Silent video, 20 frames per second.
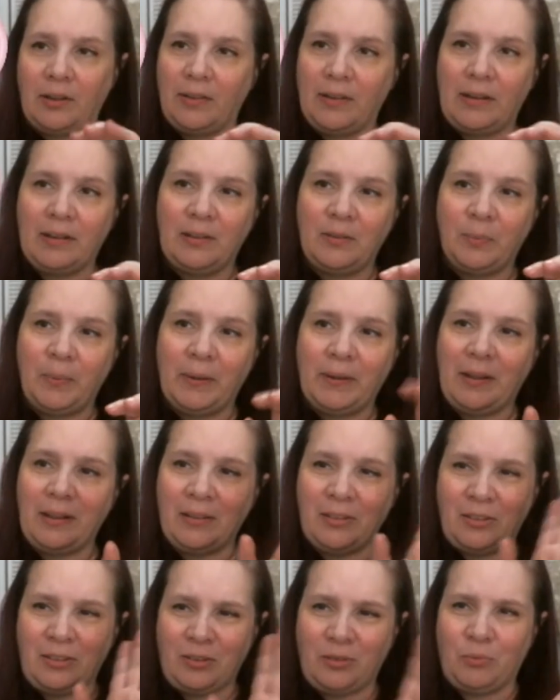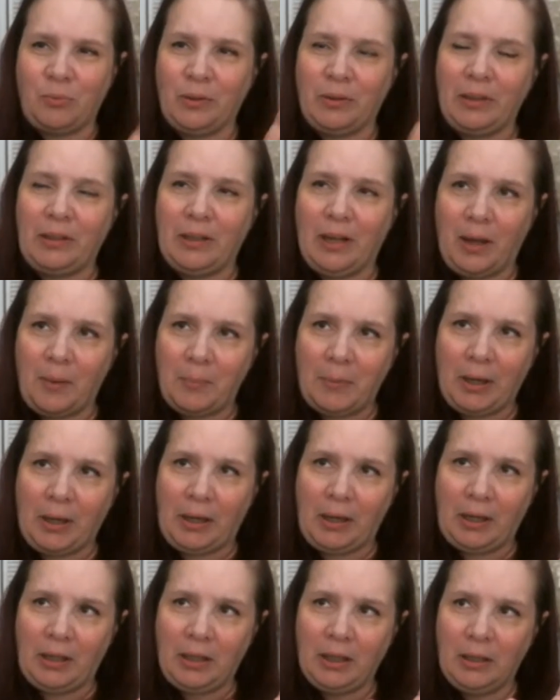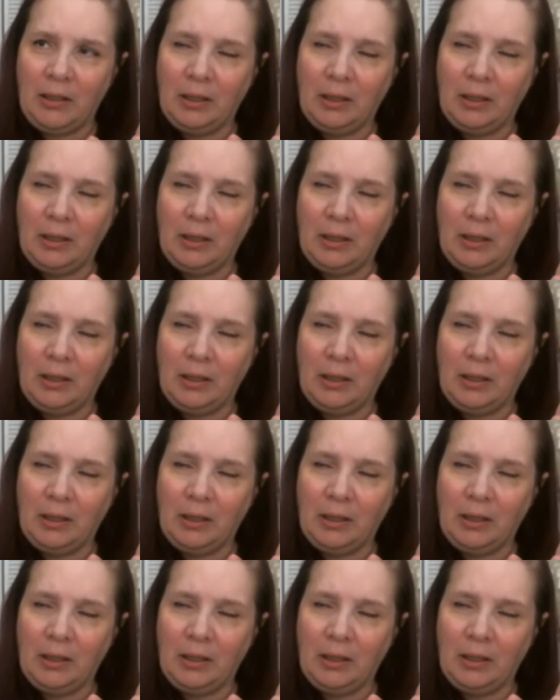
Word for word: things but that's just really not my